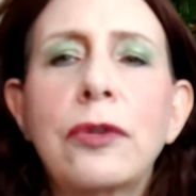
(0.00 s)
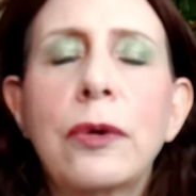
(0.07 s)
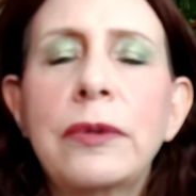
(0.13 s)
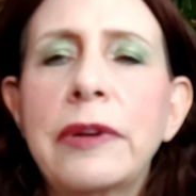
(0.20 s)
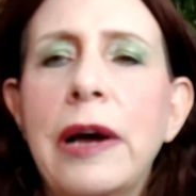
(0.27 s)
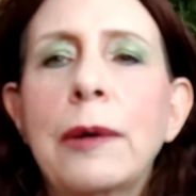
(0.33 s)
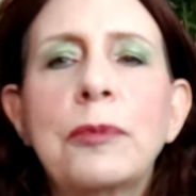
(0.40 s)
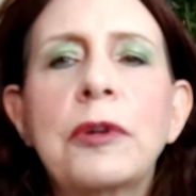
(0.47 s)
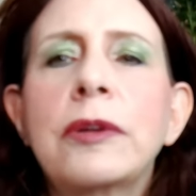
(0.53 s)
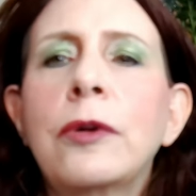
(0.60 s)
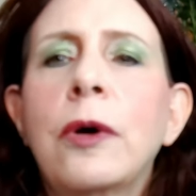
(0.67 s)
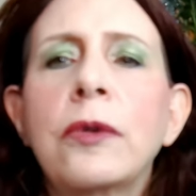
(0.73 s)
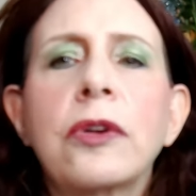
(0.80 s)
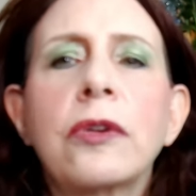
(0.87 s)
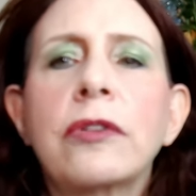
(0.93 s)
to adopt an
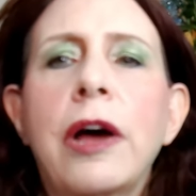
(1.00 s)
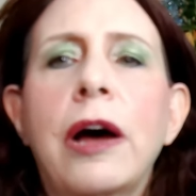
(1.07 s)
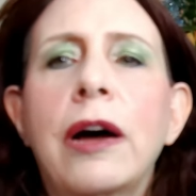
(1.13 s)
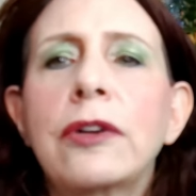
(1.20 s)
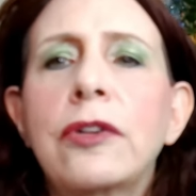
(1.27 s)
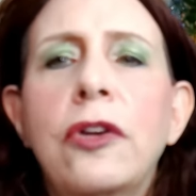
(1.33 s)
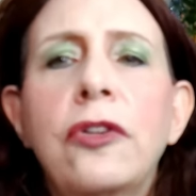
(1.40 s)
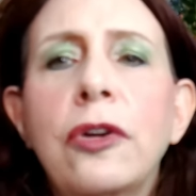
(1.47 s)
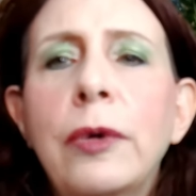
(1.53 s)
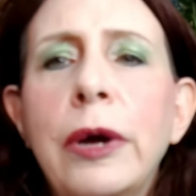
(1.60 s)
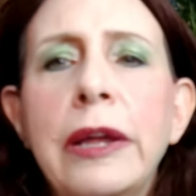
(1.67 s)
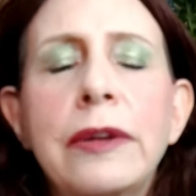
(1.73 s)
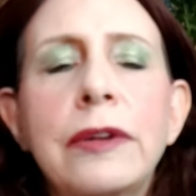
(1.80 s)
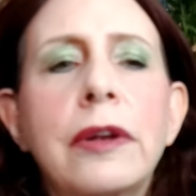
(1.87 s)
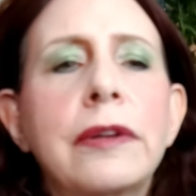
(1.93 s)
older dog, do
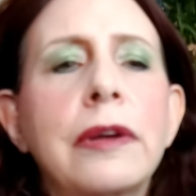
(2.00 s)
it.